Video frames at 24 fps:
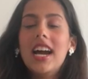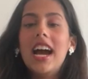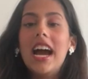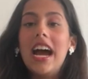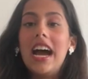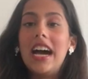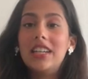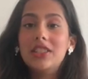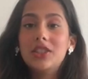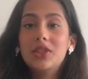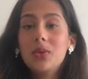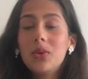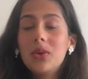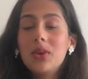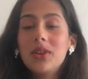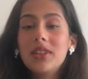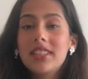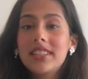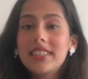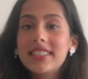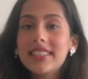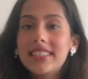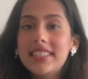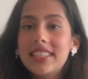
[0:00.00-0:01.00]
As you all
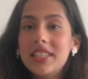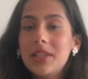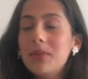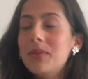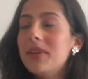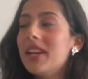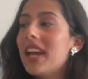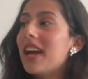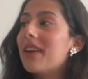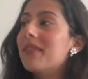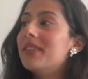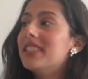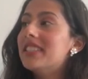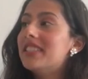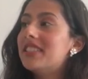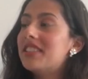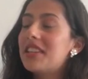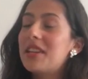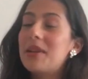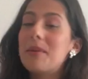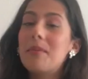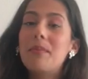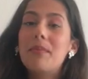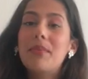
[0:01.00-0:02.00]
can see, we have these
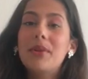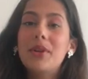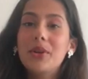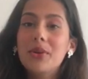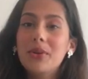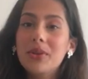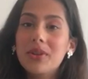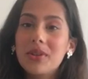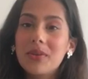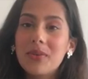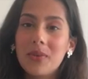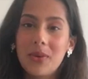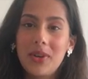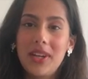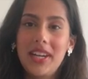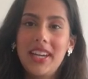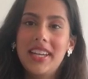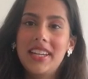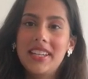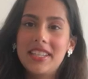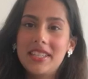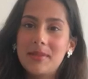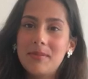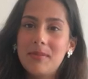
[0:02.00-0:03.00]
three beautiful
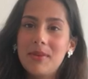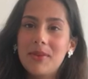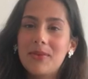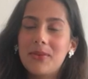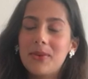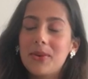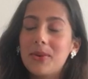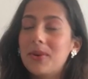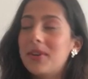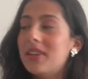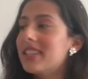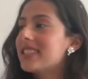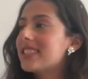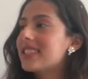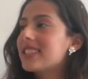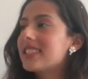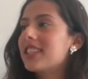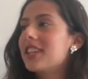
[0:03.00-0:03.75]
ladies before us.